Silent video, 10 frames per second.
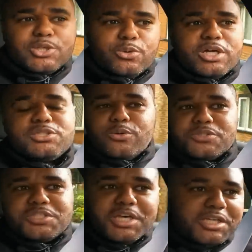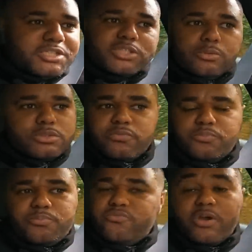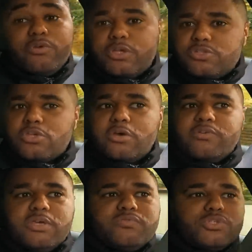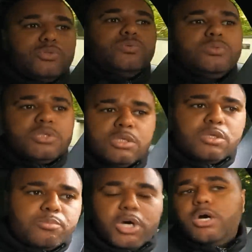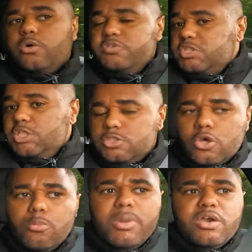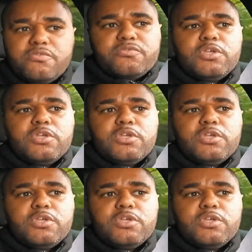So as I was saying, it was a very conservative tune. But obviously, there's no meth.